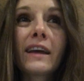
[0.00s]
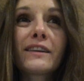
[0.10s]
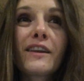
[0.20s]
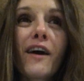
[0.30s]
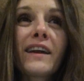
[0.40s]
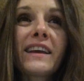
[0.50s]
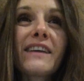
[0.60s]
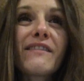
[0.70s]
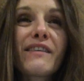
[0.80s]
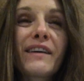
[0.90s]
not
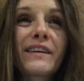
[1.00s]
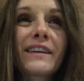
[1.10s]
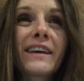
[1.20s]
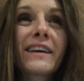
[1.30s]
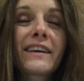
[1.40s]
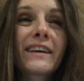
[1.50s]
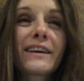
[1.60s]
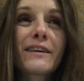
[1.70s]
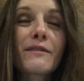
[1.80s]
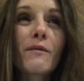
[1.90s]
even
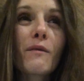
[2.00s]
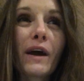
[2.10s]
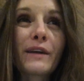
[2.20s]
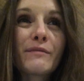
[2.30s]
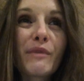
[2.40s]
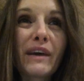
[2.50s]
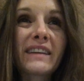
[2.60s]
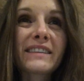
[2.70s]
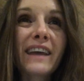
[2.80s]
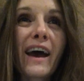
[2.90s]
one
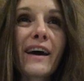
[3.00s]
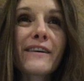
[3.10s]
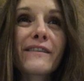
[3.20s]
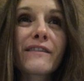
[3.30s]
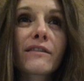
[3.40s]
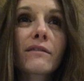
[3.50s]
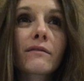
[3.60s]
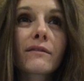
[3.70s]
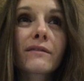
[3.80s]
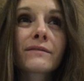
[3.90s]
bit of
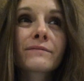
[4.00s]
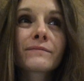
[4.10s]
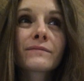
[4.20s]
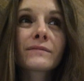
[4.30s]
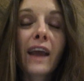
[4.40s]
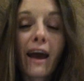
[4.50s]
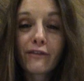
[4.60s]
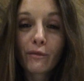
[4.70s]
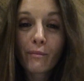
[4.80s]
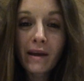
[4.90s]

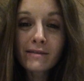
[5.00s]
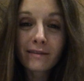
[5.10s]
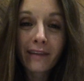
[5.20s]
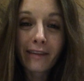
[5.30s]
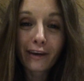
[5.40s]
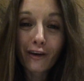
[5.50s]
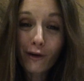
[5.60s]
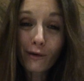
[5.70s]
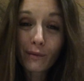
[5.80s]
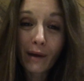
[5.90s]
affirmation that they
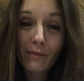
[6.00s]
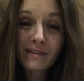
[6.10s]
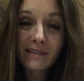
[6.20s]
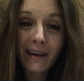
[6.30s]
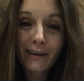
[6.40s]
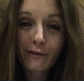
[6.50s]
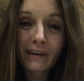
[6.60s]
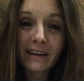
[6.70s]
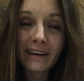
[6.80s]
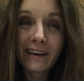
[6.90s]
heard what I was saying,
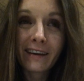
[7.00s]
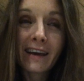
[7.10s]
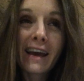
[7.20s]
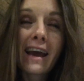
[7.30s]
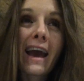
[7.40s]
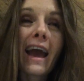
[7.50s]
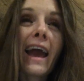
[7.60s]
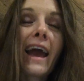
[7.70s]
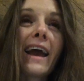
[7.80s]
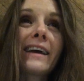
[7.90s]
really.
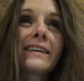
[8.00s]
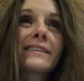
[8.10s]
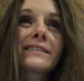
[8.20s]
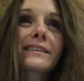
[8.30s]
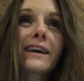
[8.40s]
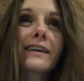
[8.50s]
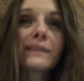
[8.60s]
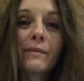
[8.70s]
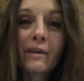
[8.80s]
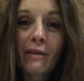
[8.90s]
And
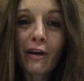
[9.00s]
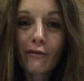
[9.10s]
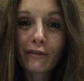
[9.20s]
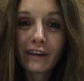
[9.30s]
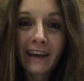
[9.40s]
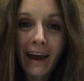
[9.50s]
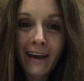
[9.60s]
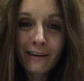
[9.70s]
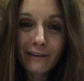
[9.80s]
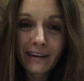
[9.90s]
something in me got really
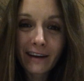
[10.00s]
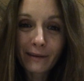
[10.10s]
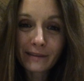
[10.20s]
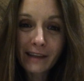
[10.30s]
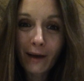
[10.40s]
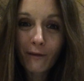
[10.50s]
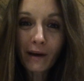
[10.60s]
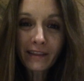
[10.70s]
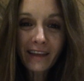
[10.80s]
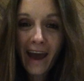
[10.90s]
angry, and I was like,
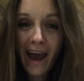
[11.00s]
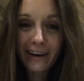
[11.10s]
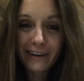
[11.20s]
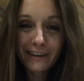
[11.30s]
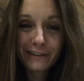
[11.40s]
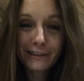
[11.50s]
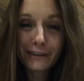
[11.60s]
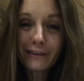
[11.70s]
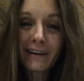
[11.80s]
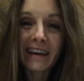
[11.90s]
what the heck are you
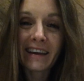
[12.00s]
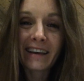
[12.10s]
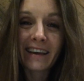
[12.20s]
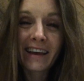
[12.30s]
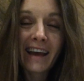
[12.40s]
doing?